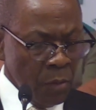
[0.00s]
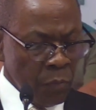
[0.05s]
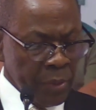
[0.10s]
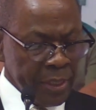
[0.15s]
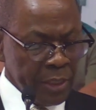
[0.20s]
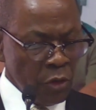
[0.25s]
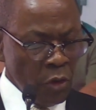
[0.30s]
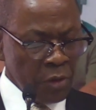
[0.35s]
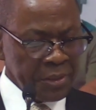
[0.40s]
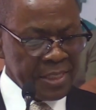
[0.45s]

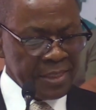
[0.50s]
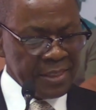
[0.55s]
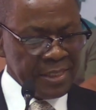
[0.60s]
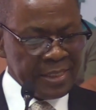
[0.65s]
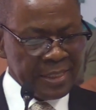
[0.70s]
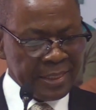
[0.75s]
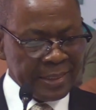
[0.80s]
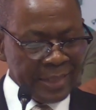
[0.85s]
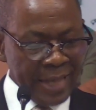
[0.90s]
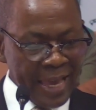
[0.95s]
We note the
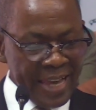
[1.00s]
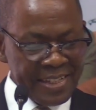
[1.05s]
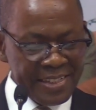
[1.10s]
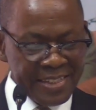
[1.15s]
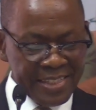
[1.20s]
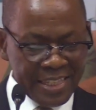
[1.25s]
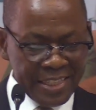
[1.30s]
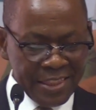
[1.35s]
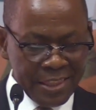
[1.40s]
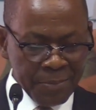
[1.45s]

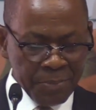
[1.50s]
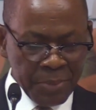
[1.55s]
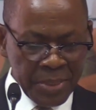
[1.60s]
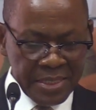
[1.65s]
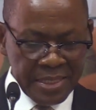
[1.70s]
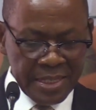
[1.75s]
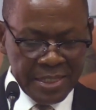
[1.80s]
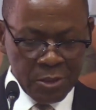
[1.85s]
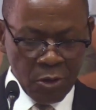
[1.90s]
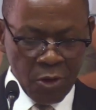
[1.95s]
declines in the
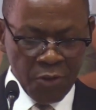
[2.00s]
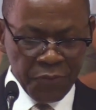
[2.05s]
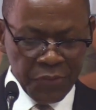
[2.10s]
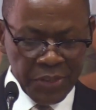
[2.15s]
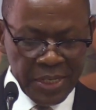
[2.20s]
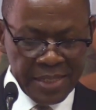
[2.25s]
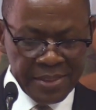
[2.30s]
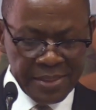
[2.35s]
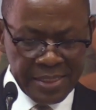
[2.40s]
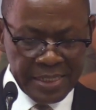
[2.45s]
business
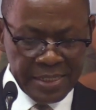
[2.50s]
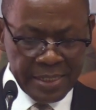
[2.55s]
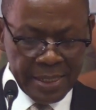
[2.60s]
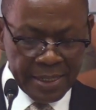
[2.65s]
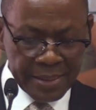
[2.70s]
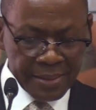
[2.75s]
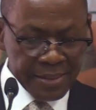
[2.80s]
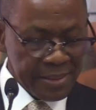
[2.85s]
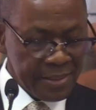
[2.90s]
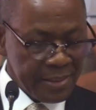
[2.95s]
confidence
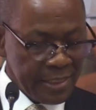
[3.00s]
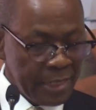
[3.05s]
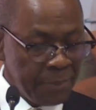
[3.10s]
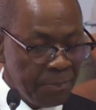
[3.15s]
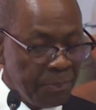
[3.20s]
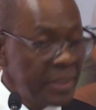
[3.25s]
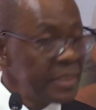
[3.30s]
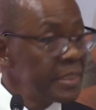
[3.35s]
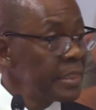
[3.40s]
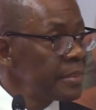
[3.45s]
index
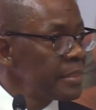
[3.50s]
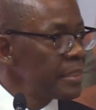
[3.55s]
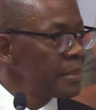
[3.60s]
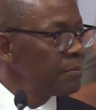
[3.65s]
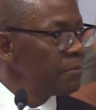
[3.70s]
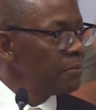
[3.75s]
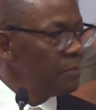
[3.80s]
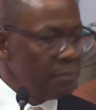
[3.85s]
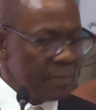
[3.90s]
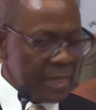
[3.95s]
and
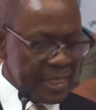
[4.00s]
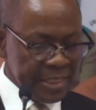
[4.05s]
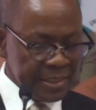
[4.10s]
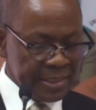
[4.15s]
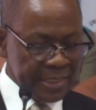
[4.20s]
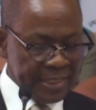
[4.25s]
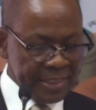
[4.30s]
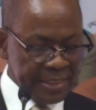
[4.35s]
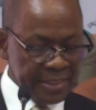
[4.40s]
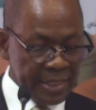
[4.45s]
purchasing
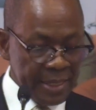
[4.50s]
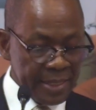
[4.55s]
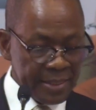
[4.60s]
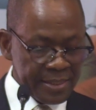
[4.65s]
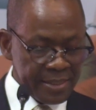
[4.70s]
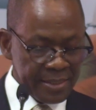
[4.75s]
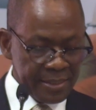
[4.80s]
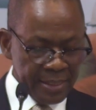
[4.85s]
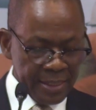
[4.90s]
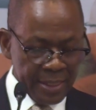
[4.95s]
manager
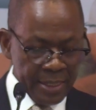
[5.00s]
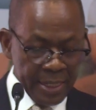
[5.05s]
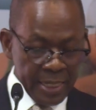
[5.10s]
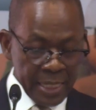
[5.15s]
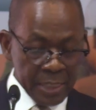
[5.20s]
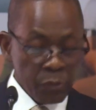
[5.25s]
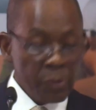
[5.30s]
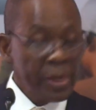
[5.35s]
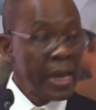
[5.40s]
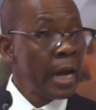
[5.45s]
index,
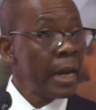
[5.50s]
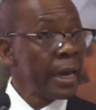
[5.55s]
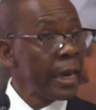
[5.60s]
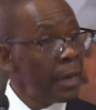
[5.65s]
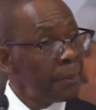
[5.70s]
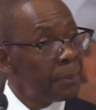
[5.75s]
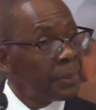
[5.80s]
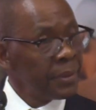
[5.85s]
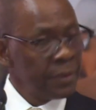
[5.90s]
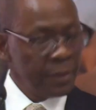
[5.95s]
and we are
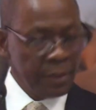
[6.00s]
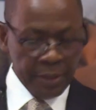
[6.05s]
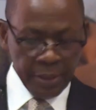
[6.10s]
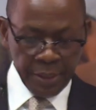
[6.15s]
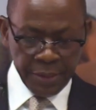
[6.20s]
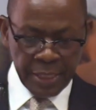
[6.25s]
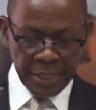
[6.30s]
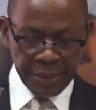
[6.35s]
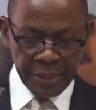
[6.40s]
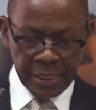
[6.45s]
happy
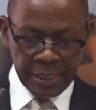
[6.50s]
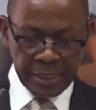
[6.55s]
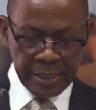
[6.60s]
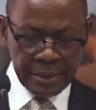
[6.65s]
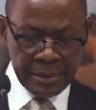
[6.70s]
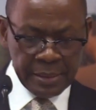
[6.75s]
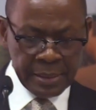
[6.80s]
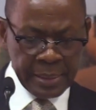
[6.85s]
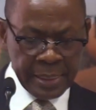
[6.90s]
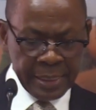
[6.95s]
that the
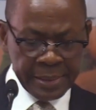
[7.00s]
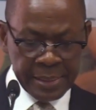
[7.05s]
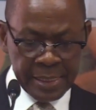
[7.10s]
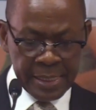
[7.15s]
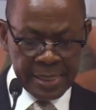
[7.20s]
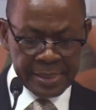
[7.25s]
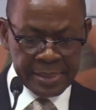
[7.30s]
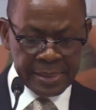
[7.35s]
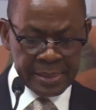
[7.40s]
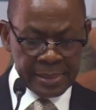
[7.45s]

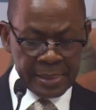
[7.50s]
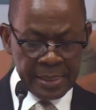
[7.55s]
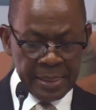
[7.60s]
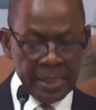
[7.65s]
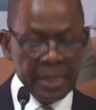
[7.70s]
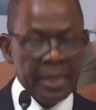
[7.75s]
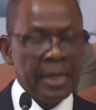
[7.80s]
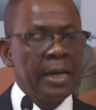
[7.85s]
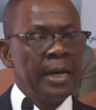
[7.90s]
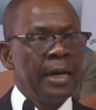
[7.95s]
indicators
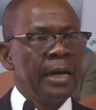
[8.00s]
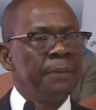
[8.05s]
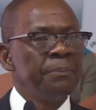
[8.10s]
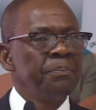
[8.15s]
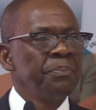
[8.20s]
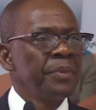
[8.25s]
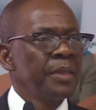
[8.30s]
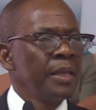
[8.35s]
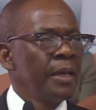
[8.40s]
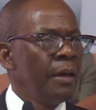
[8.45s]

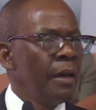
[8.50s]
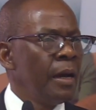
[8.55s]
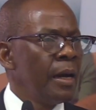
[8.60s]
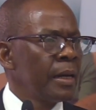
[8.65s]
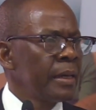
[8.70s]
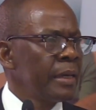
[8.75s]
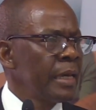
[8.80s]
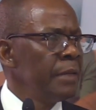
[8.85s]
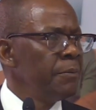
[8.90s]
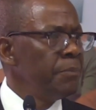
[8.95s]

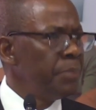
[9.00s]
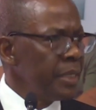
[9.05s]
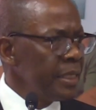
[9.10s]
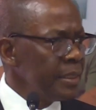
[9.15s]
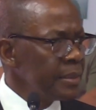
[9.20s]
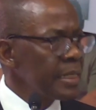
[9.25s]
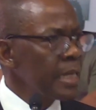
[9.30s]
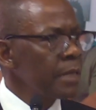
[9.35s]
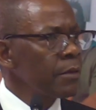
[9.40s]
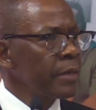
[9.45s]
can
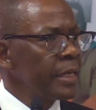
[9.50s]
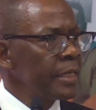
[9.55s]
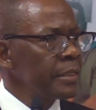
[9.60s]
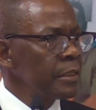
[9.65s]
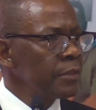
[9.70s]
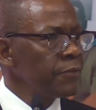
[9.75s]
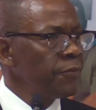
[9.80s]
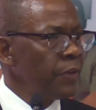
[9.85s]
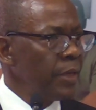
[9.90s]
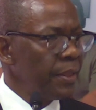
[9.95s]
be
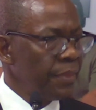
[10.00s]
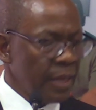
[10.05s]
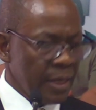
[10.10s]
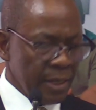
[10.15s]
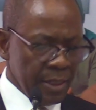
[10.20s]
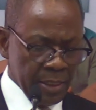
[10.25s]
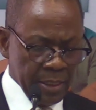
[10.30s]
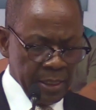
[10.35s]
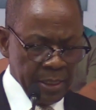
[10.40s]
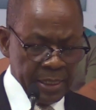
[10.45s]
interrogated
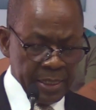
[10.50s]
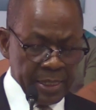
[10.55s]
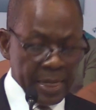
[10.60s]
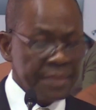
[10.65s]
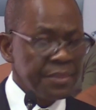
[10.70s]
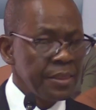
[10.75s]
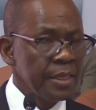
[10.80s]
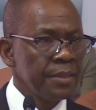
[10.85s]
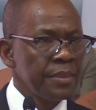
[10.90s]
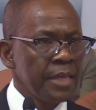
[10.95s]
further, and
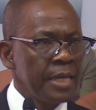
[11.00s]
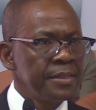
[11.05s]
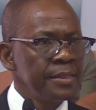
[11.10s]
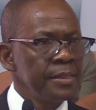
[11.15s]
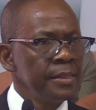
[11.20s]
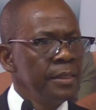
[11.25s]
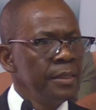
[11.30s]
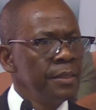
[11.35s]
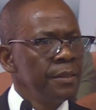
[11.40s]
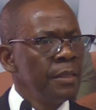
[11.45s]
I think
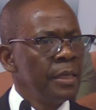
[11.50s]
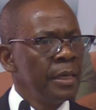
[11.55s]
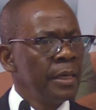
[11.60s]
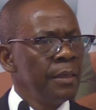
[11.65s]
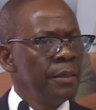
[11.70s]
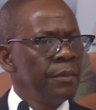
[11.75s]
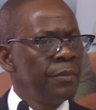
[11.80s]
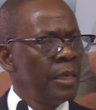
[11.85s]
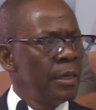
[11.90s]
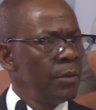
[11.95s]
that
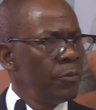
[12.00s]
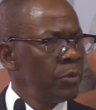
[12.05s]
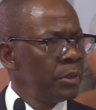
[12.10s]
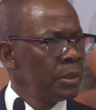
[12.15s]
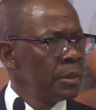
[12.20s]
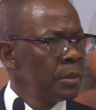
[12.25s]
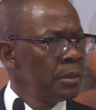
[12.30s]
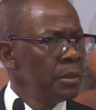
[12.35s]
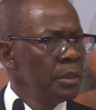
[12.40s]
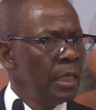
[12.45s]
they
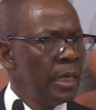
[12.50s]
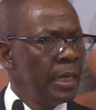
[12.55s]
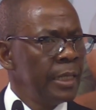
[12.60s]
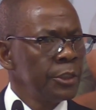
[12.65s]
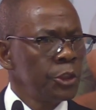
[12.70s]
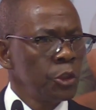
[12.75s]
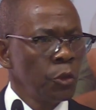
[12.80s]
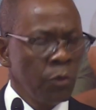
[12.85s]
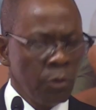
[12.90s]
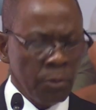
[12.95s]
will
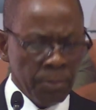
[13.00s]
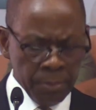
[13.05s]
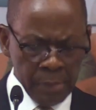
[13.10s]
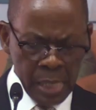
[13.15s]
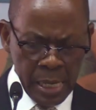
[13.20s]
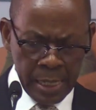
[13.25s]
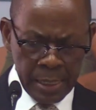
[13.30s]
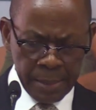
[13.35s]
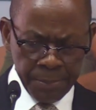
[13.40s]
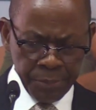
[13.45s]
show
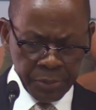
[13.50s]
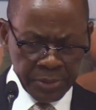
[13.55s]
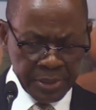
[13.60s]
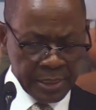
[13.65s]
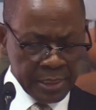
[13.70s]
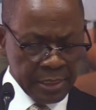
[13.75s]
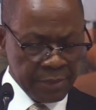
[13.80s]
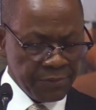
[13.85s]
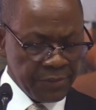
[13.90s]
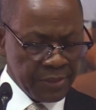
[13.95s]

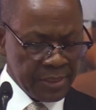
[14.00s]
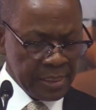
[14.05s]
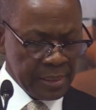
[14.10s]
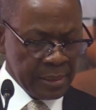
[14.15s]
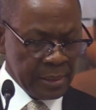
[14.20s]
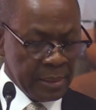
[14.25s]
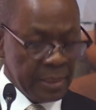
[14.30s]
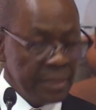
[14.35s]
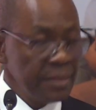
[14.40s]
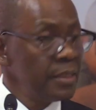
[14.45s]

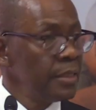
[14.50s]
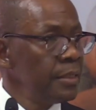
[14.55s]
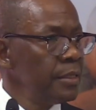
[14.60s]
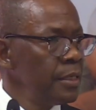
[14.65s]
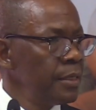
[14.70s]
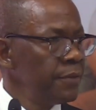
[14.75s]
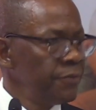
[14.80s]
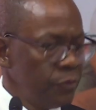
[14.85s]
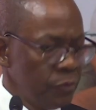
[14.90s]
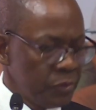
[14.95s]
positivity in the
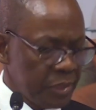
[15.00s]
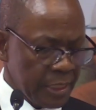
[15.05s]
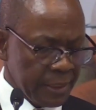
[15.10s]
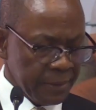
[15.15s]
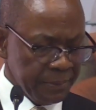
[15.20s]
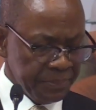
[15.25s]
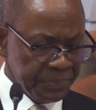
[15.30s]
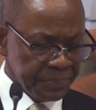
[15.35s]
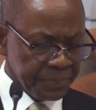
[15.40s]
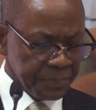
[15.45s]
near future.